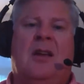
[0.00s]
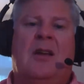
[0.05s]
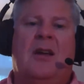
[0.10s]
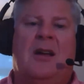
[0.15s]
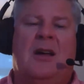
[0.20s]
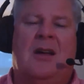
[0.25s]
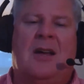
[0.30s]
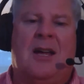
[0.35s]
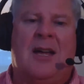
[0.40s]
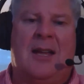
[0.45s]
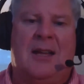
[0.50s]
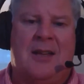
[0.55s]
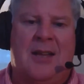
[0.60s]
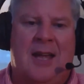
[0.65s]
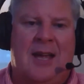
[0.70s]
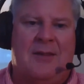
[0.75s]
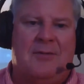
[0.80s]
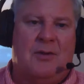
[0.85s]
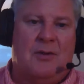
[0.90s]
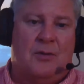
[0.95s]
and
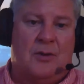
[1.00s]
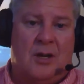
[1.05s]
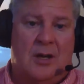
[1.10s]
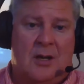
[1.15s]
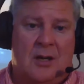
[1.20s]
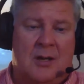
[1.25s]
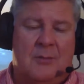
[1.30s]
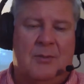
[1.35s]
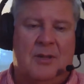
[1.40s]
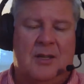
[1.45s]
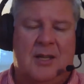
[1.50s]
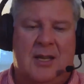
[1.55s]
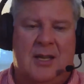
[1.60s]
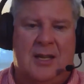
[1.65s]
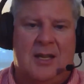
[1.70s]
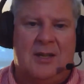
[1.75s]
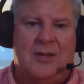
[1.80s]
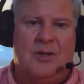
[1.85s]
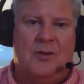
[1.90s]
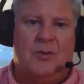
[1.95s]
have you come,
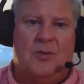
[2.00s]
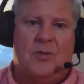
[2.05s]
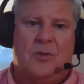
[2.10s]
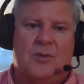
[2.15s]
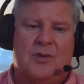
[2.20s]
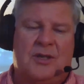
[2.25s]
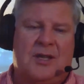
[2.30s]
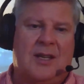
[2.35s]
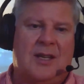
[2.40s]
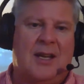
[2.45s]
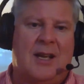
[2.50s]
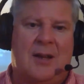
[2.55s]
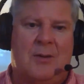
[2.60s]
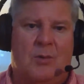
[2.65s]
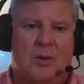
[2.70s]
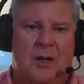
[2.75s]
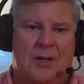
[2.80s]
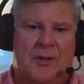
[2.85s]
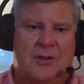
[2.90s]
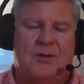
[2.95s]
and you say, yeah, I
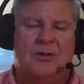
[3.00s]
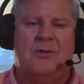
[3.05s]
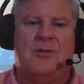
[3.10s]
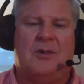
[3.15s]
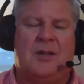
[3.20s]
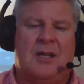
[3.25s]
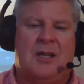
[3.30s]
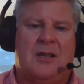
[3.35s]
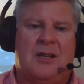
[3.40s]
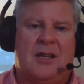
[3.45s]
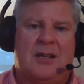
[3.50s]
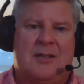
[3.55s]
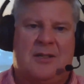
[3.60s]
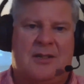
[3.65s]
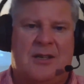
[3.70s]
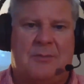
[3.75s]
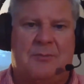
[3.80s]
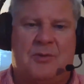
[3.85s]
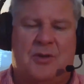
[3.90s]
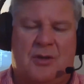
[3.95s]
want to, and then they
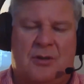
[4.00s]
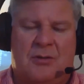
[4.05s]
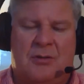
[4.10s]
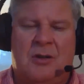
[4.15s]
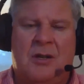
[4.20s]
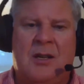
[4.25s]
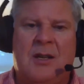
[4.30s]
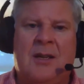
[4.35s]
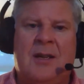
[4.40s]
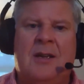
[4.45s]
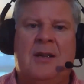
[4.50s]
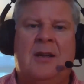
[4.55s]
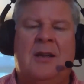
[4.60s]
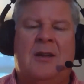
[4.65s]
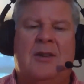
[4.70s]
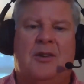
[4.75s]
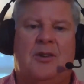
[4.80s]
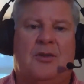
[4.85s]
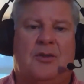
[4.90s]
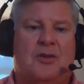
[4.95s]
accept you.
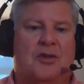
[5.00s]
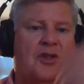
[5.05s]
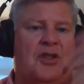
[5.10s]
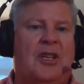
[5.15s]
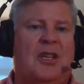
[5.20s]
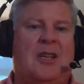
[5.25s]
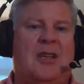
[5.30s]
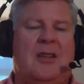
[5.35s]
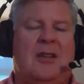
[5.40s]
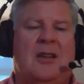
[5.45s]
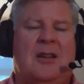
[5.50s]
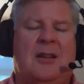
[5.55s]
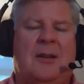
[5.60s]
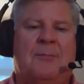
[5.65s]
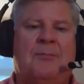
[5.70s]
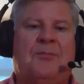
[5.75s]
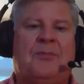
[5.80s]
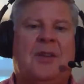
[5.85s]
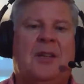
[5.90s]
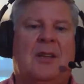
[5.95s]
You'll see the
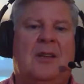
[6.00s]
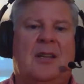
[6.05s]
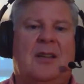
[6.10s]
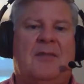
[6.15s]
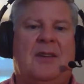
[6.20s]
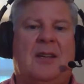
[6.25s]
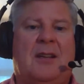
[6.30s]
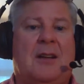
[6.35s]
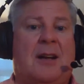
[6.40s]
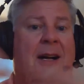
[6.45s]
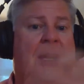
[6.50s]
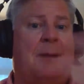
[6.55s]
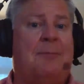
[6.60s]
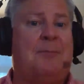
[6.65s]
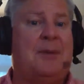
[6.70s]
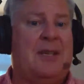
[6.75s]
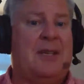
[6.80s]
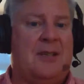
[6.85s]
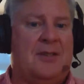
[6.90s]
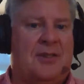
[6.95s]
living
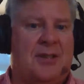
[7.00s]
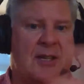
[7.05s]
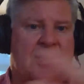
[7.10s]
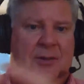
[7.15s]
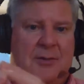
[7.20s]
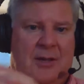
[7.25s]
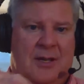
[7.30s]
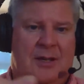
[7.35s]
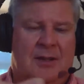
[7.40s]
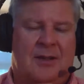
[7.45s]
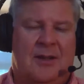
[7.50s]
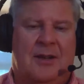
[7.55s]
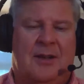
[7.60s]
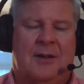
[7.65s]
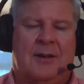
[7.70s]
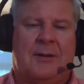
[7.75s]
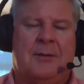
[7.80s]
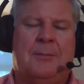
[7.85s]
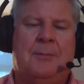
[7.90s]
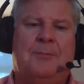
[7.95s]
copies that are in
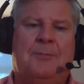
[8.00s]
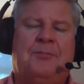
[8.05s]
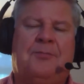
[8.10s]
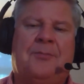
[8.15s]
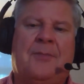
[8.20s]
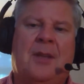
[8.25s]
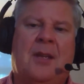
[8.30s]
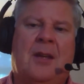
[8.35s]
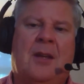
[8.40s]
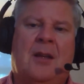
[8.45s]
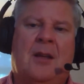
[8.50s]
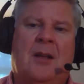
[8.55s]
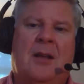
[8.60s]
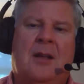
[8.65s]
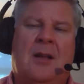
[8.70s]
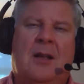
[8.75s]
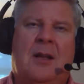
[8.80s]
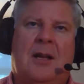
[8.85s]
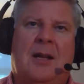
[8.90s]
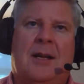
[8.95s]
there.
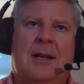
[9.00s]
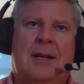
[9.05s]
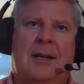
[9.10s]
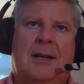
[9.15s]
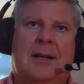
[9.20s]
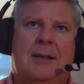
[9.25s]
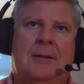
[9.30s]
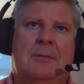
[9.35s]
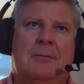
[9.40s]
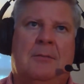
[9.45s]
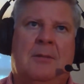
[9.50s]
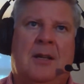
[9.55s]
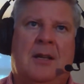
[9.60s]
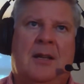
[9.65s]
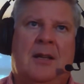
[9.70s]
But